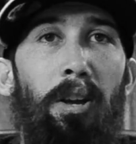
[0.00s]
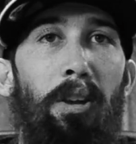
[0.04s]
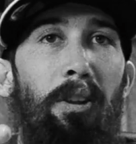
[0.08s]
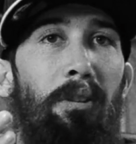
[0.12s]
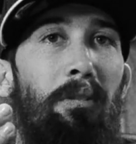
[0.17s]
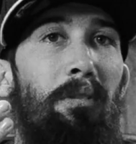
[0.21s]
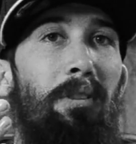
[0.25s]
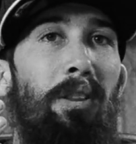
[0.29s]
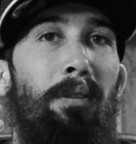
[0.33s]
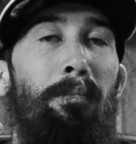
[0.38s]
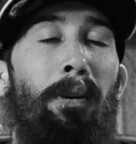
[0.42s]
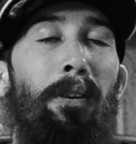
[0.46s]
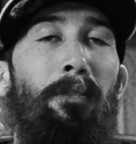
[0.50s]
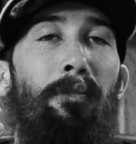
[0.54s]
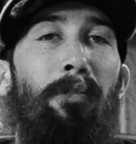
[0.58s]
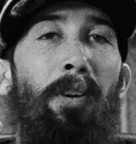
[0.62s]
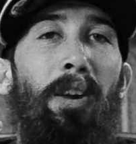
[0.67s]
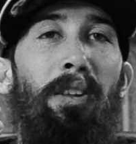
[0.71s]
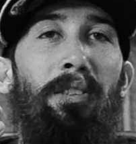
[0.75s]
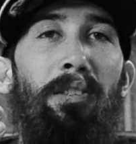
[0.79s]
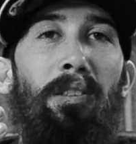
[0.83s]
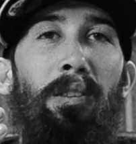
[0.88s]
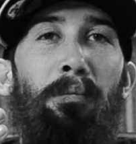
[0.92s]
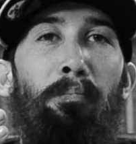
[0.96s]
You can see my
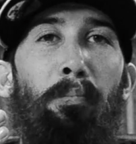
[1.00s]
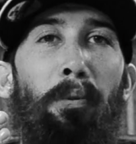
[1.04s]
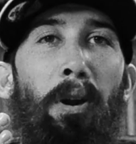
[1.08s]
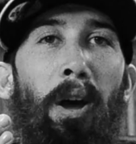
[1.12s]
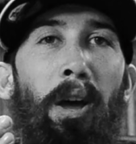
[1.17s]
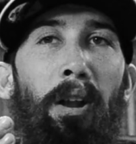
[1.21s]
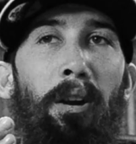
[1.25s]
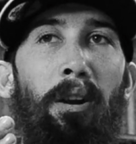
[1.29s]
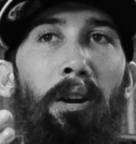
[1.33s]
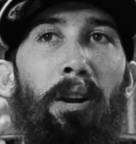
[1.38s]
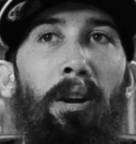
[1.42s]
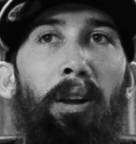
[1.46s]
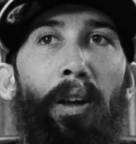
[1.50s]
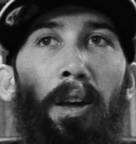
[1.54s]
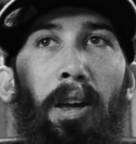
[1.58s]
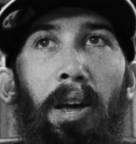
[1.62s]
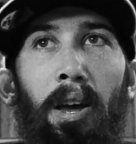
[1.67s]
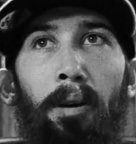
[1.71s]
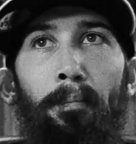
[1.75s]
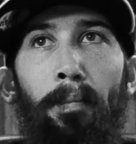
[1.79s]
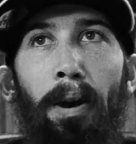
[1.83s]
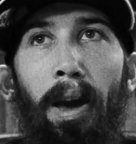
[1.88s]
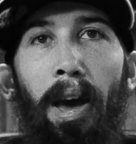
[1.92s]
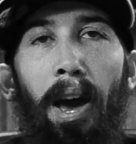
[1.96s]
face is brighter
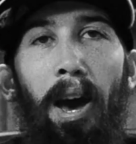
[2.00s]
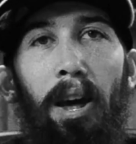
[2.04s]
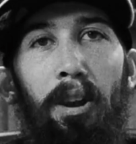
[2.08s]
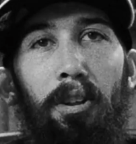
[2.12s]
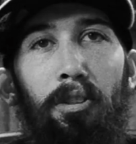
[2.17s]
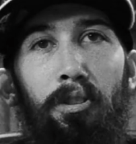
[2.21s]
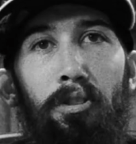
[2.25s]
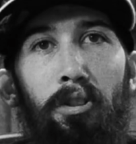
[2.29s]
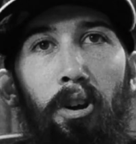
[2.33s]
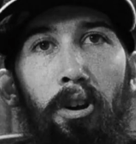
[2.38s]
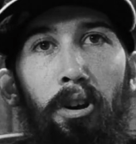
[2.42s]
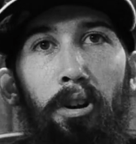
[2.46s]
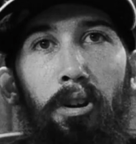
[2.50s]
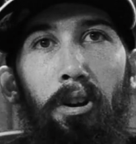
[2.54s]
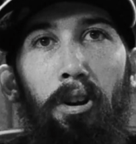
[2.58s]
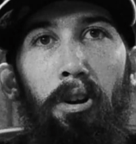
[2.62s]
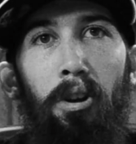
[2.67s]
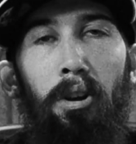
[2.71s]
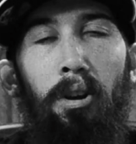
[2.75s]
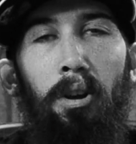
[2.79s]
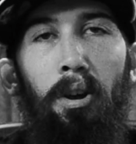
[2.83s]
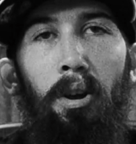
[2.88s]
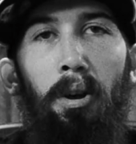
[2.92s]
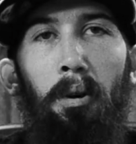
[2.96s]
and my hat is
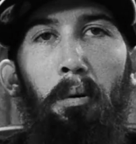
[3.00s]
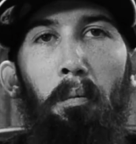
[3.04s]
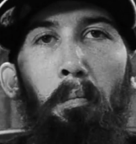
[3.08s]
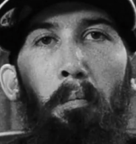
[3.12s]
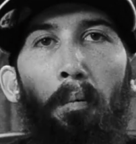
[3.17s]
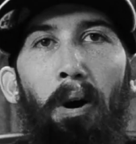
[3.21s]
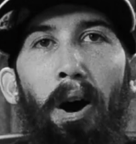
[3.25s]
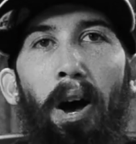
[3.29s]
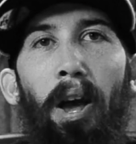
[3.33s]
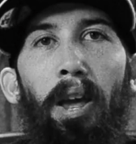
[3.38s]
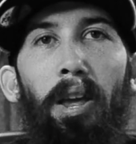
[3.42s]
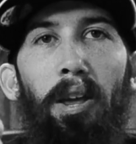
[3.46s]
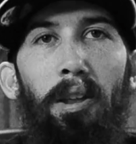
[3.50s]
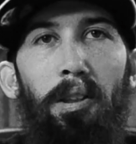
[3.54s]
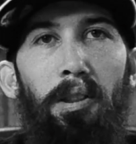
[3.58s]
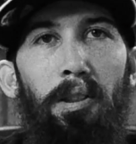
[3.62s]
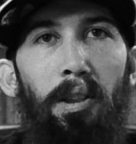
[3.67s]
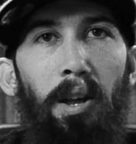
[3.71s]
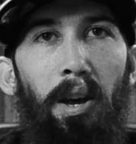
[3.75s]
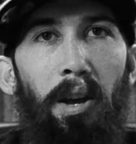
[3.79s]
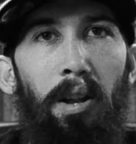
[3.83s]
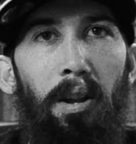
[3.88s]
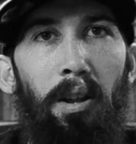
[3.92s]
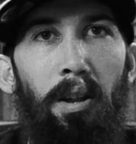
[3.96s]
darker. Why is
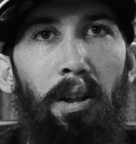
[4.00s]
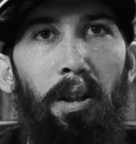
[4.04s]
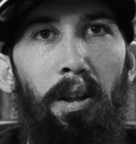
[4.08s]
that?